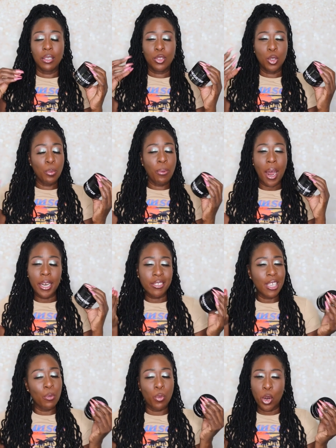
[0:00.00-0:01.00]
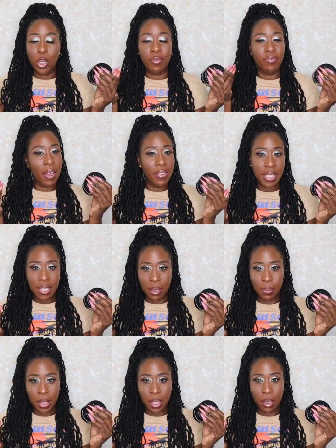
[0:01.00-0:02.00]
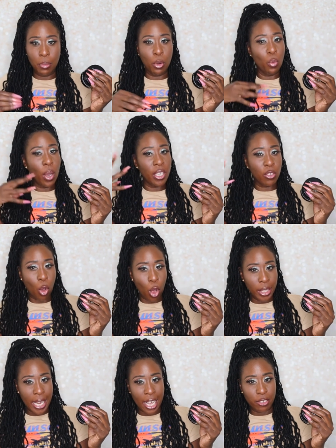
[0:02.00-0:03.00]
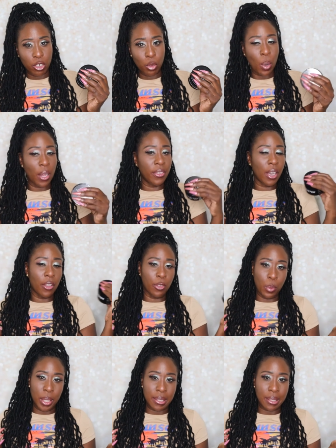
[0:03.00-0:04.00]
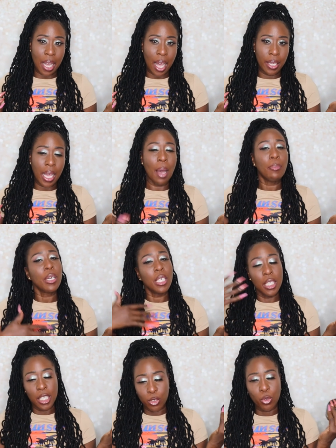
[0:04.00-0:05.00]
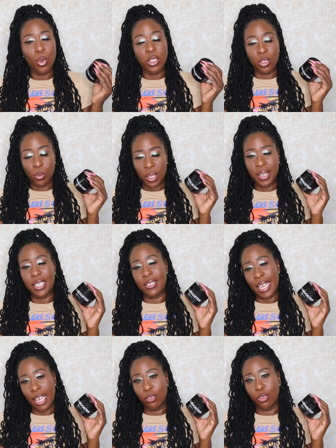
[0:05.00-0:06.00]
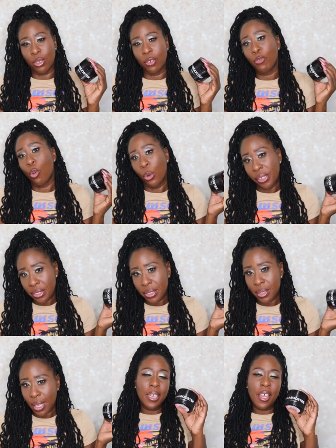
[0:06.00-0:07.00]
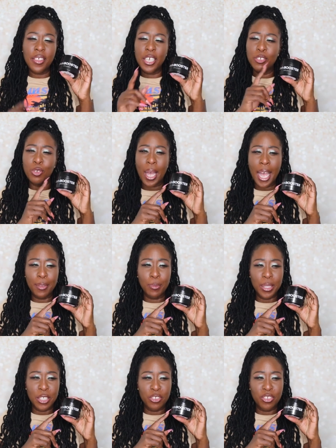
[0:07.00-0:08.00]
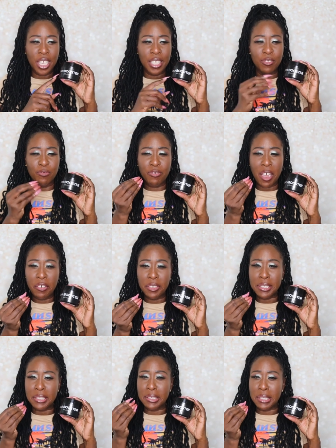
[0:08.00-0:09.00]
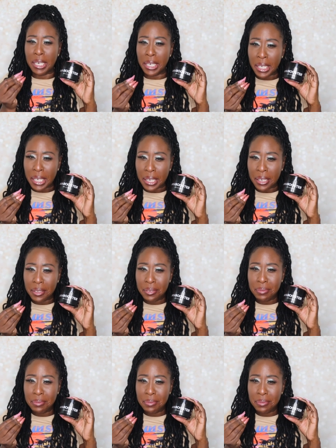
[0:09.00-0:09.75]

two products that work very similar, but one is all natural while the other one is not, I'm going to lean towards the one that's natural, of course. Another issue I had with this gel is very sticky.